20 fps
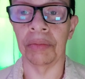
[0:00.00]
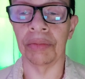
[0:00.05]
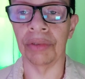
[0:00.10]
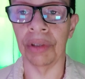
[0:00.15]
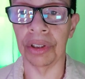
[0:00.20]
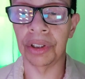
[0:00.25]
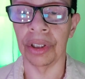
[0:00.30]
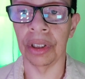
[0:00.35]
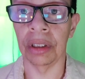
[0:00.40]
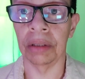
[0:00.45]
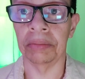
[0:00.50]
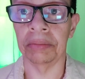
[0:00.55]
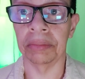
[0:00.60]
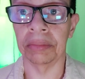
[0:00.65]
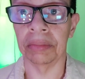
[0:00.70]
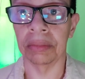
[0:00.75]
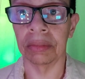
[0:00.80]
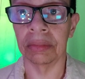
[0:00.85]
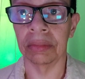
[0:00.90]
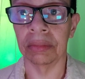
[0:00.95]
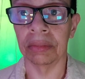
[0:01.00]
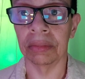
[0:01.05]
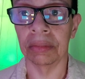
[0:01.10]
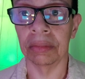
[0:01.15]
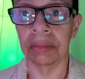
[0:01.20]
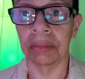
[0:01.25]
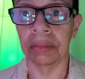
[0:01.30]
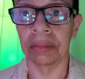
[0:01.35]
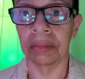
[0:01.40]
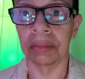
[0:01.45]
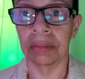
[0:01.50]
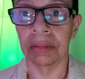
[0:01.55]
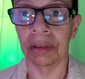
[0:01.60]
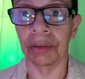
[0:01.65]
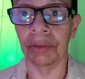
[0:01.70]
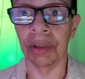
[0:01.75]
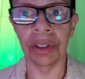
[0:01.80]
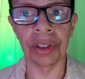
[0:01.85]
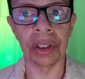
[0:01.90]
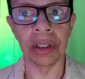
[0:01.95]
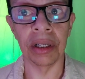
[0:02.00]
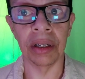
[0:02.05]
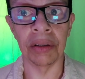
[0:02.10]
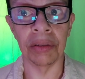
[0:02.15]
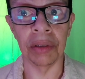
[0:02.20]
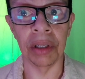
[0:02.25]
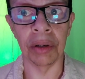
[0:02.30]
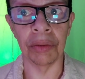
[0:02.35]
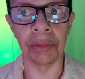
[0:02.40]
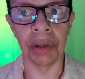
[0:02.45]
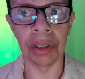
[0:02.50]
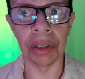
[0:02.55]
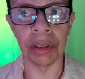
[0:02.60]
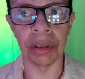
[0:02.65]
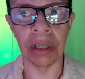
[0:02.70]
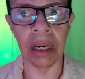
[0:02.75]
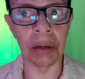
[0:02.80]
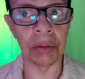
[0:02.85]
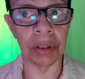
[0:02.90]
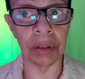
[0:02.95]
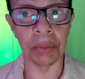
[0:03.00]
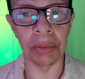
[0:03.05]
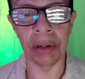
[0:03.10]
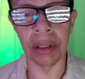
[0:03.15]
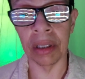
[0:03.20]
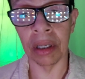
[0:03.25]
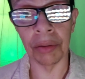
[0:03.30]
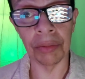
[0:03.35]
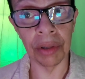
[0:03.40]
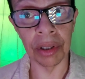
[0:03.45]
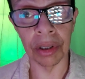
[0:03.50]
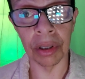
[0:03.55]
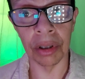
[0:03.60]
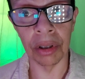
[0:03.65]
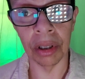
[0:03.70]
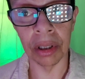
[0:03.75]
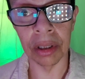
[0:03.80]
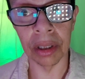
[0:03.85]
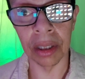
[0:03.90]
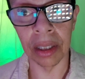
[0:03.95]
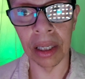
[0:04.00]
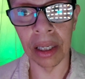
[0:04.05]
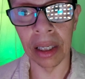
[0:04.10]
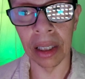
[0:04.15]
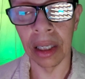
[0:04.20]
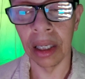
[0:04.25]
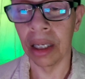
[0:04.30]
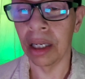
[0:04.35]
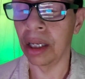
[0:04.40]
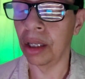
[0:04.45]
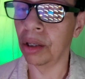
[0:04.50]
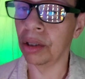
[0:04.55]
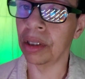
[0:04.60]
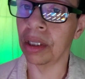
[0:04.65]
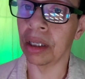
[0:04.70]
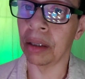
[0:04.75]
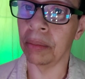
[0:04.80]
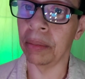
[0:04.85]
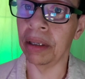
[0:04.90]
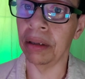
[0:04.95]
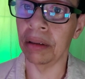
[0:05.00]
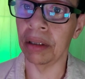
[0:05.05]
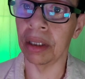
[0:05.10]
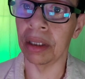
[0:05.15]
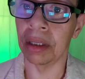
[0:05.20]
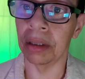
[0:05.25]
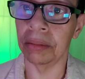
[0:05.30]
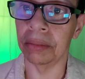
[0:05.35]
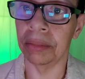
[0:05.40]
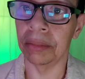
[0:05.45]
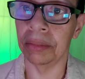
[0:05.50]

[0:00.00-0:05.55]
Russia. Russia, I was surprised how Russia looked today. It looks like America.